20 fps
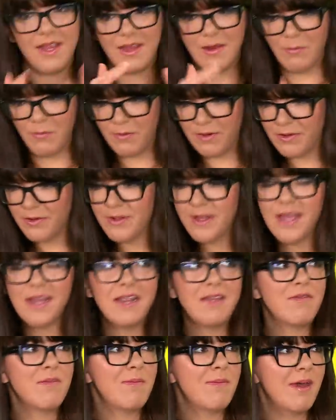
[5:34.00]
it will get
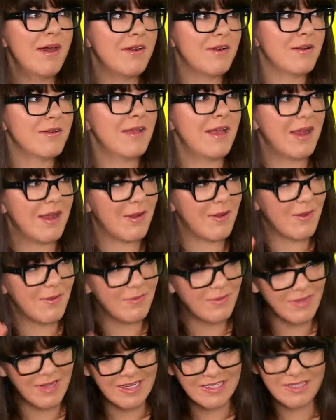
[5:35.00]
even better? Like,
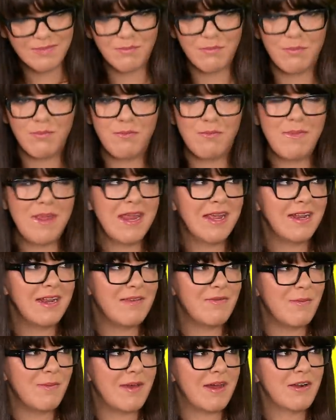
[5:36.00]
let's make it
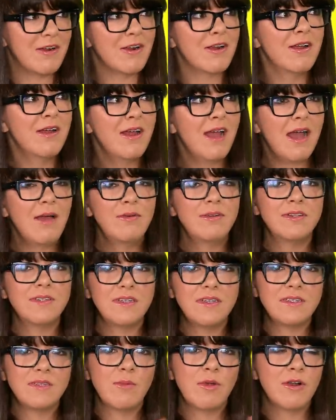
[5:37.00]
even better. I want to
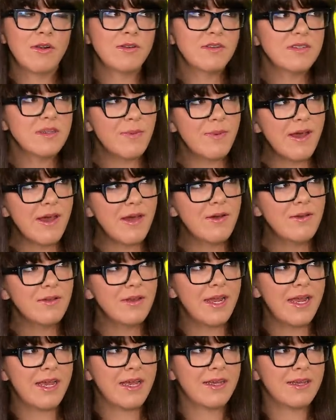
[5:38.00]
see some articles about,
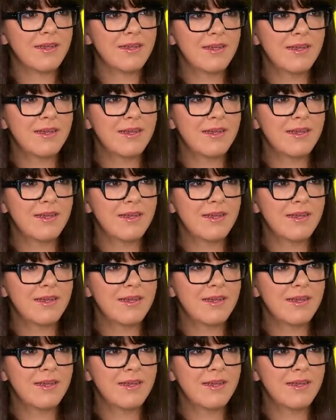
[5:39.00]
like,